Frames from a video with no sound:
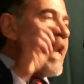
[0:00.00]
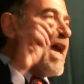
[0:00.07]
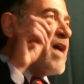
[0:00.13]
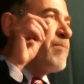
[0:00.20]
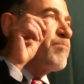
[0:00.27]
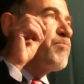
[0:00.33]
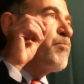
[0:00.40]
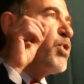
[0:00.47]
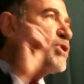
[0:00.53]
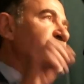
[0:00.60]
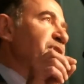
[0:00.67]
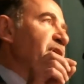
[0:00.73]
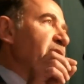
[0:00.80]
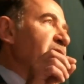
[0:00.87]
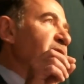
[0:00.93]
and
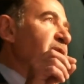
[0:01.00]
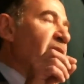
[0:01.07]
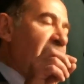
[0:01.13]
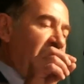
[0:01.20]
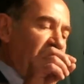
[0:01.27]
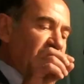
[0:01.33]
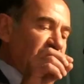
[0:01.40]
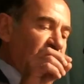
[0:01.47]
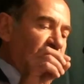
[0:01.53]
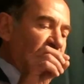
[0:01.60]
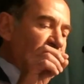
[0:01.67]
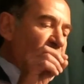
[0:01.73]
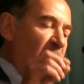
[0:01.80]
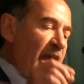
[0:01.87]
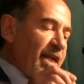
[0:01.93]
puts it in the hands of
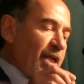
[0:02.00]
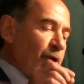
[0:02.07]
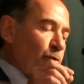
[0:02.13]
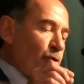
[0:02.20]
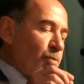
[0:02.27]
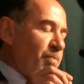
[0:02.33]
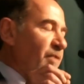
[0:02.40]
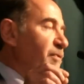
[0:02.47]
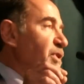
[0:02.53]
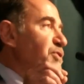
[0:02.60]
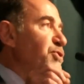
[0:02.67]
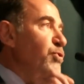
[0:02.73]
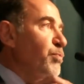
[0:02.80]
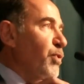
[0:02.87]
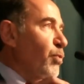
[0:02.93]
a tiny group of the
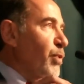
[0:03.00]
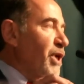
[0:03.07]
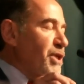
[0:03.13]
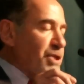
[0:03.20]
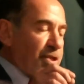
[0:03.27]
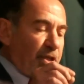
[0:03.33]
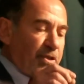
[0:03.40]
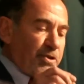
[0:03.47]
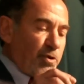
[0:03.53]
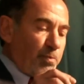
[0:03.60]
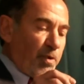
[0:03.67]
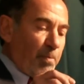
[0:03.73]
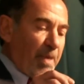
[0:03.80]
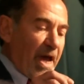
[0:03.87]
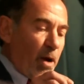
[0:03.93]
super rich and the
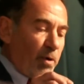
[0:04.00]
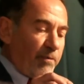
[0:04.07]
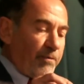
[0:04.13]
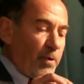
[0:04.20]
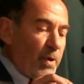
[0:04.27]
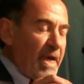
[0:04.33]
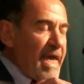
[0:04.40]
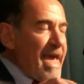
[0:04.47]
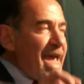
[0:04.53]
super powerful,